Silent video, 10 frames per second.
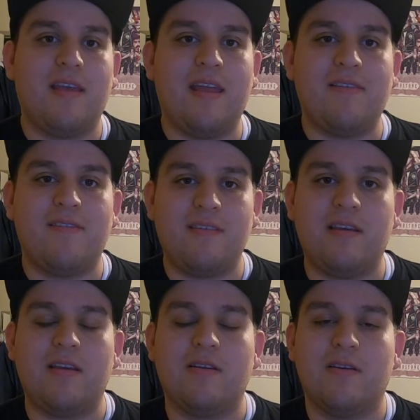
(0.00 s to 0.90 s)
and
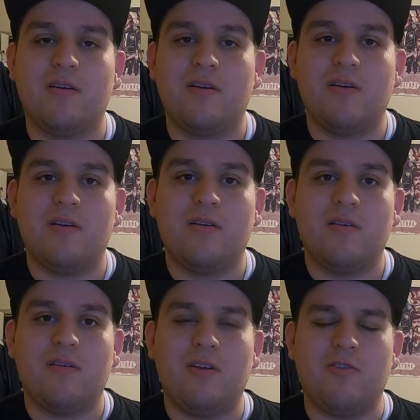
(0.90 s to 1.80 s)
seeing
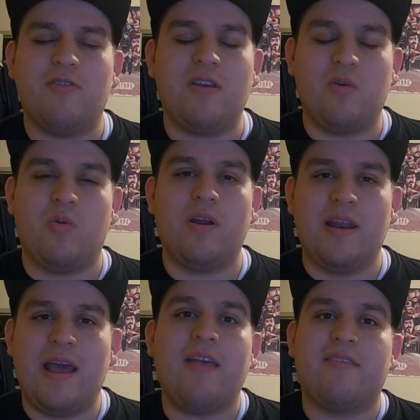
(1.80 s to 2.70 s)
what
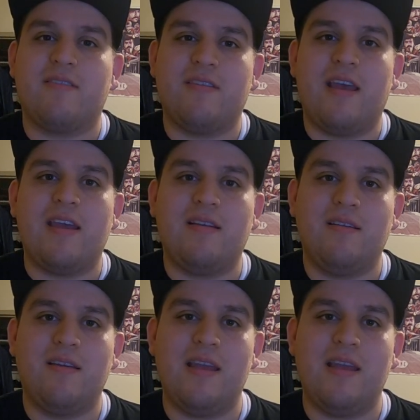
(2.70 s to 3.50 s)
it has to say.